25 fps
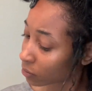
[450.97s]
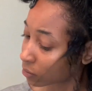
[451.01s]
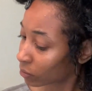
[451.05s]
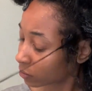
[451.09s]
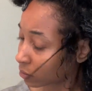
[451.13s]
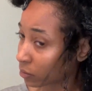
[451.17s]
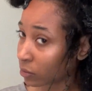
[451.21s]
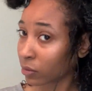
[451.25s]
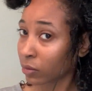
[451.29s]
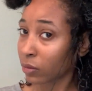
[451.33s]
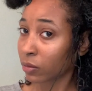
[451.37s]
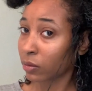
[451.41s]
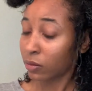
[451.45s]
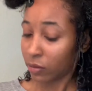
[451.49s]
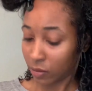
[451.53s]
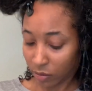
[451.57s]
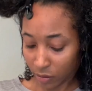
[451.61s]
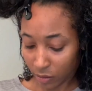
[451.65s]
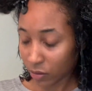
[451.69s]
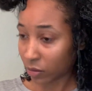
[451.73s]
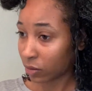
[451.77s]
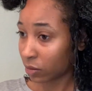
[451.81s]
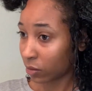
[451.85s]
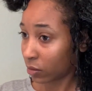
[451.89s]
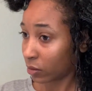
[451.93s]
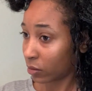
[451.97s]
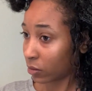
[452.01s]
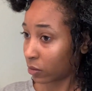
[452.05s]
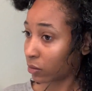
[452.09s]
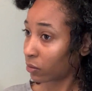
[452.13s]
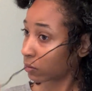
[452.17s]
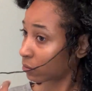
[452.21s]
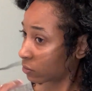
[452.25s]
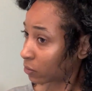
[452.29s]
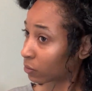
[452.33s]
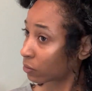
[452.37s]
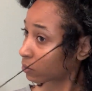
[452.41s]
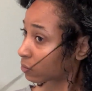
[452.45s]
It's just
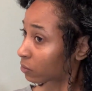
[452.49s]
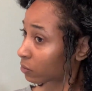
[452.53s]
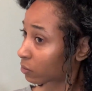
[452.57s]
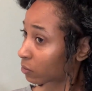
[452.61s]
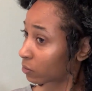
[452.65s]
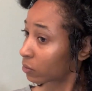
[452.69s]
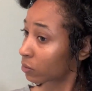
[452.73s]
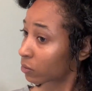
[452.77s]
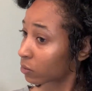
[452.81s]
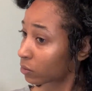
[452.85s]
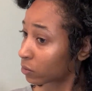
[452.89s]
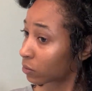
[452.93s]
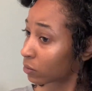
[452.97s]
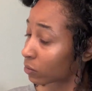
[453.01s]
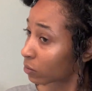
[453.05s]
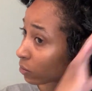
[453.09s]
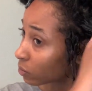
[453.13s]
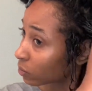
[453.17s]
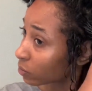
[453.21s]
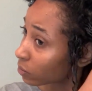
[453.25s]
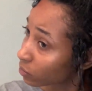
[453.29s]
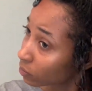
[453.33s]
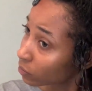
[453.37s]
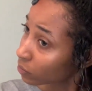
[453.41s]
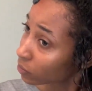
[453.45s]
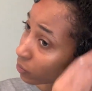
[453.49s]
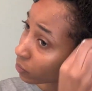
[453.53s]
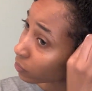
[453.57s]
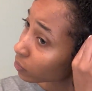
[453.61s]
straight and stringy.